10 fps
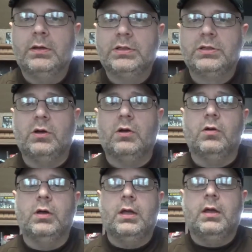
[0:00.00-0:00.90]

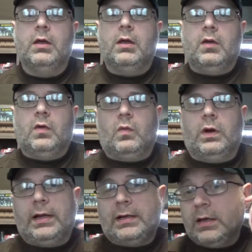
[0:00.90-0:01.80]
So
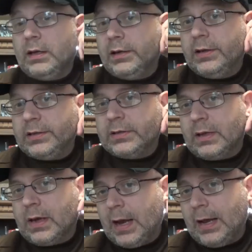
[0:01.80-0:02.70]
what I did is
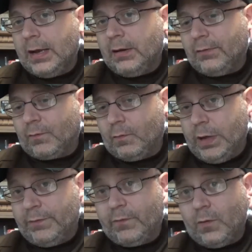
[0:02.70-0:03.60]
I
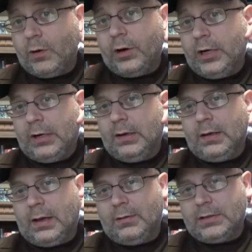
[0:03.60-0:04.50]
went for it.
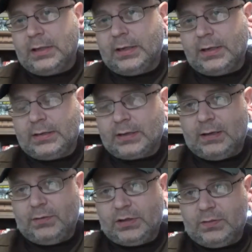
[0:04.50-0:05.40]
I was like, it's
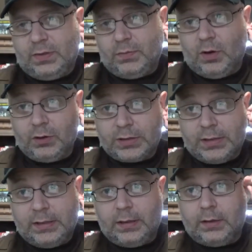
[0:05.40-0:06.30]
time just to be
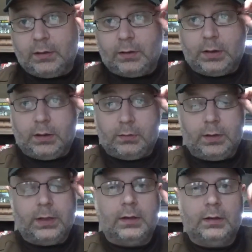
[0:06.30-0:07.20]
ballsy
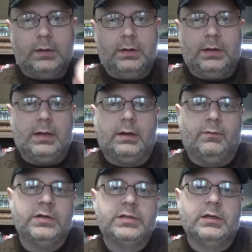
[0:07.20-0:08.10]

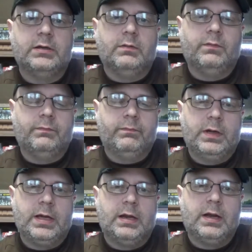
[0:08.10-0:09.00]
and risk it.
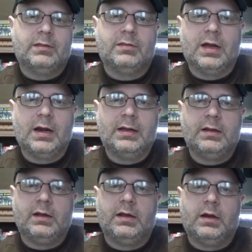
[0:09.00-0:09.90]
And I thought I
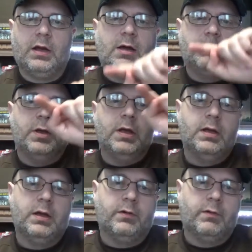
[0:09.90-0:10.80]
could get up
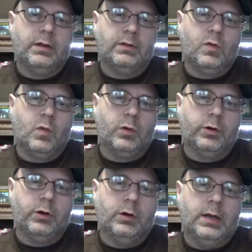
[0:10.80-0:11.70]
and around the
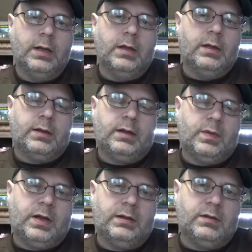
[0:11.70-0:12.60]
corner and get
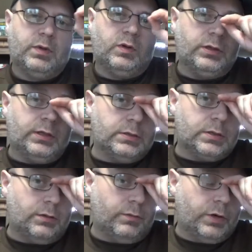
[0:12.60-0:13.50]
behind the buildings
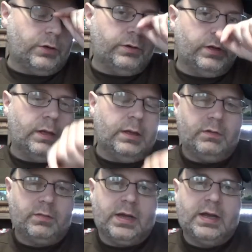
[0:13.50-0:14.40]
on the road
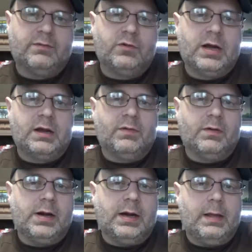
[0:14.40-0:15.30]
with my half track if I
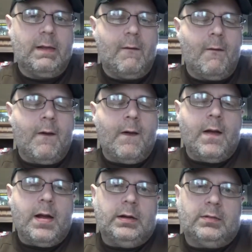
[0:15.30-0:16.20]
ran it.
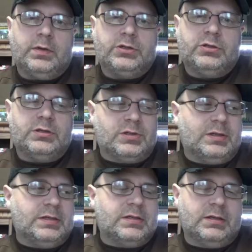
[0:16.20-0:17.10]
And I misjudged the
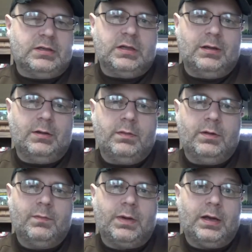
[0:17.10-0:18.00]
distance
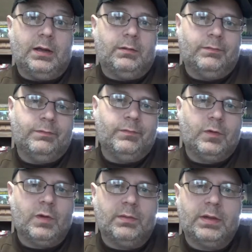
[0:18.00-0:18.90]
by
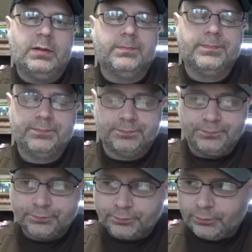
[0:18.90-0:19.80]
quite a bit.
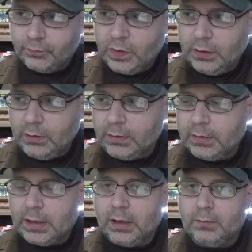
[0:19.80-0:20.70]

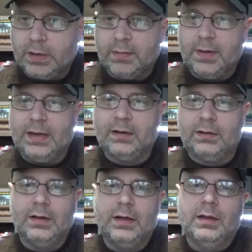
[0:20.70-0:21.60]
And I made
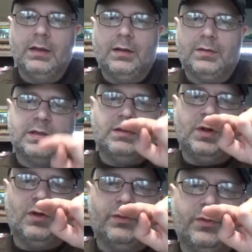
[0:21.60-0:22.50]
it. I was in the
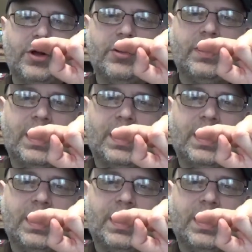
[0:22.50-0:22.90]
middle of the road.